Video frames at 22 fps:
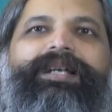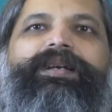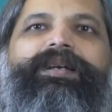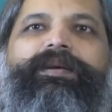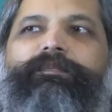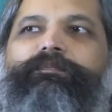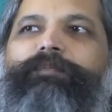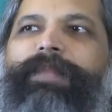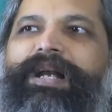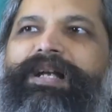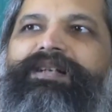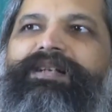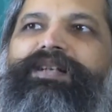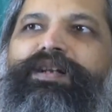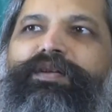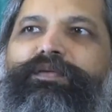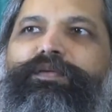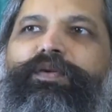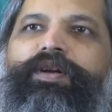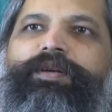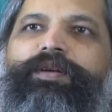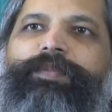mental
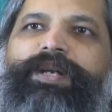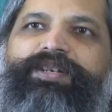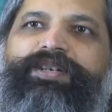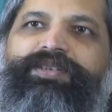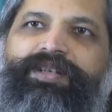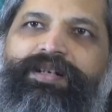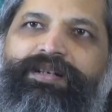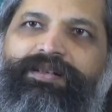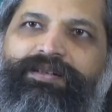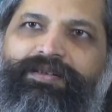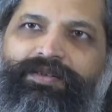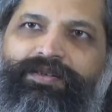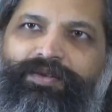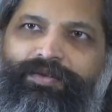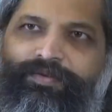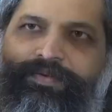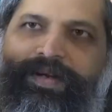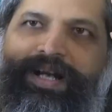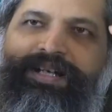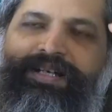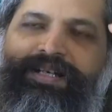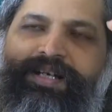formations to
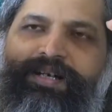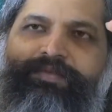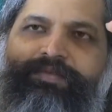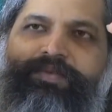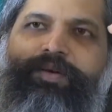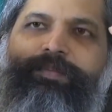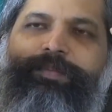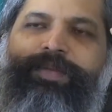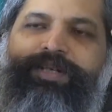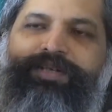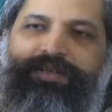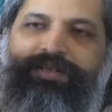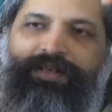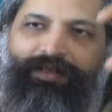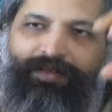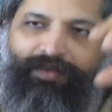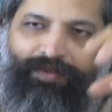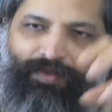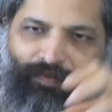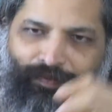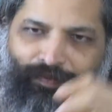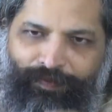vital
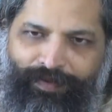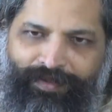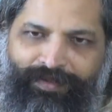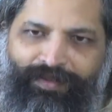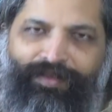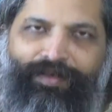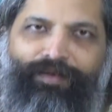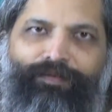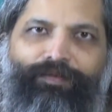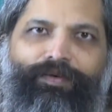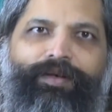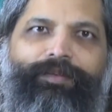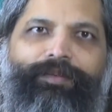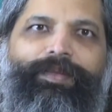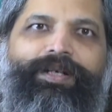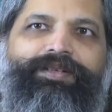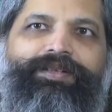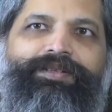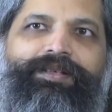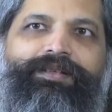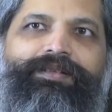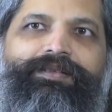formations to physical
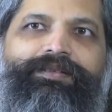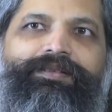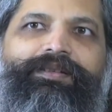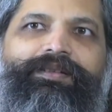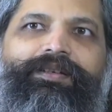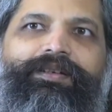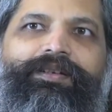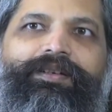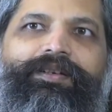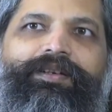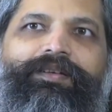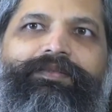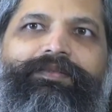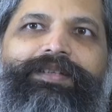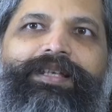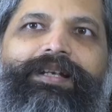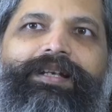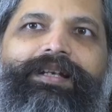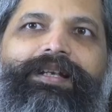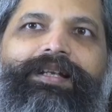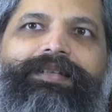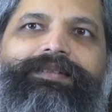formations of the
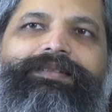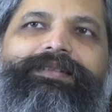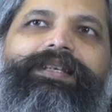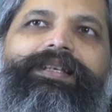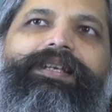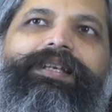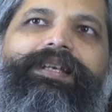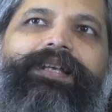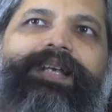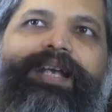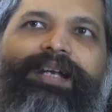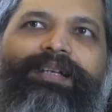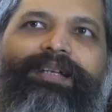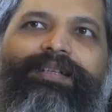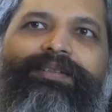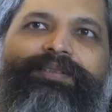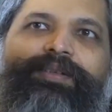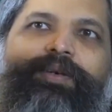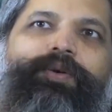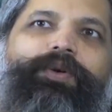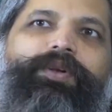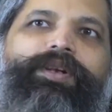illness. And
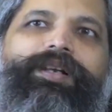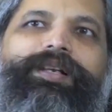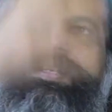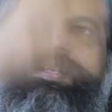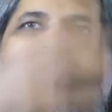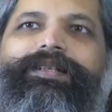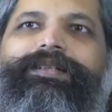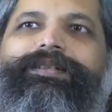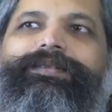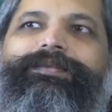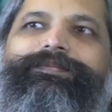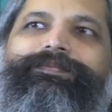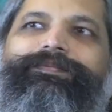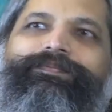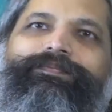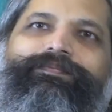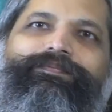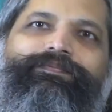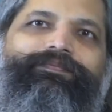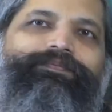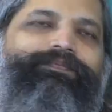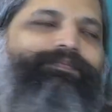there's a whole
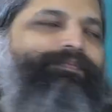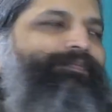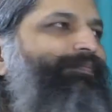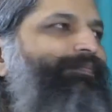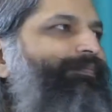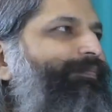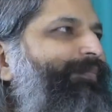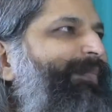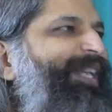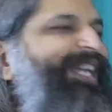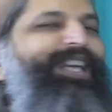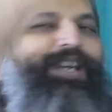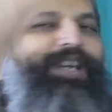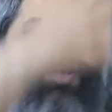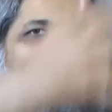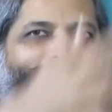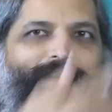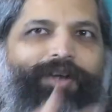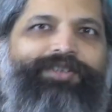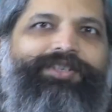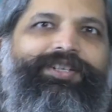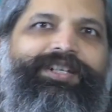
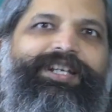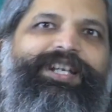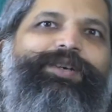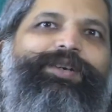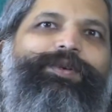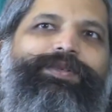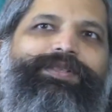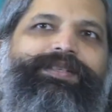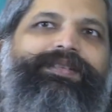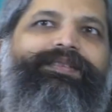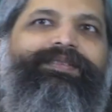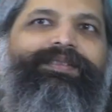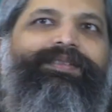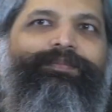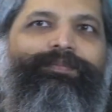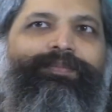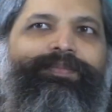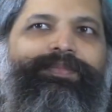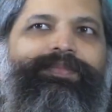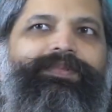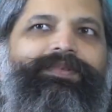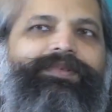
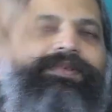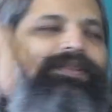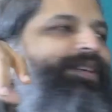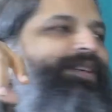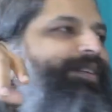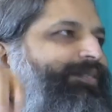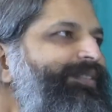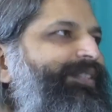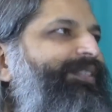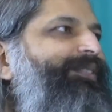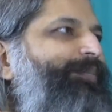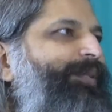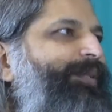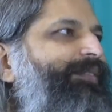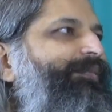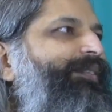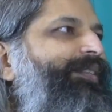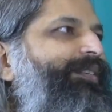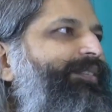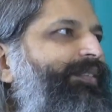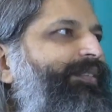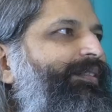ecosystem of this
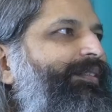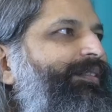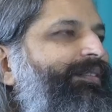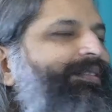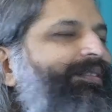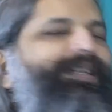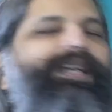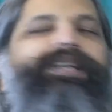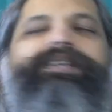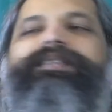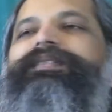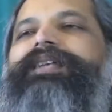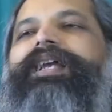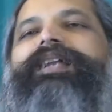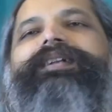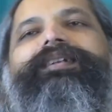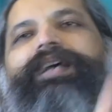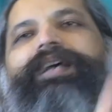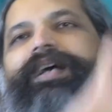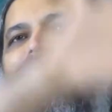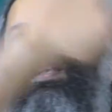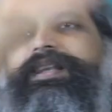perversion. It is
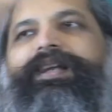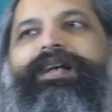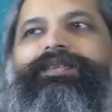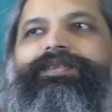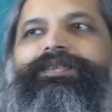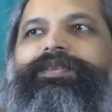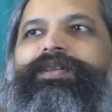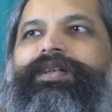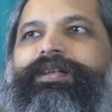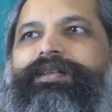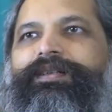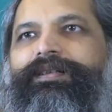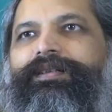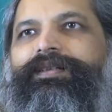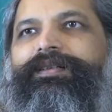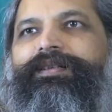entirely asuric.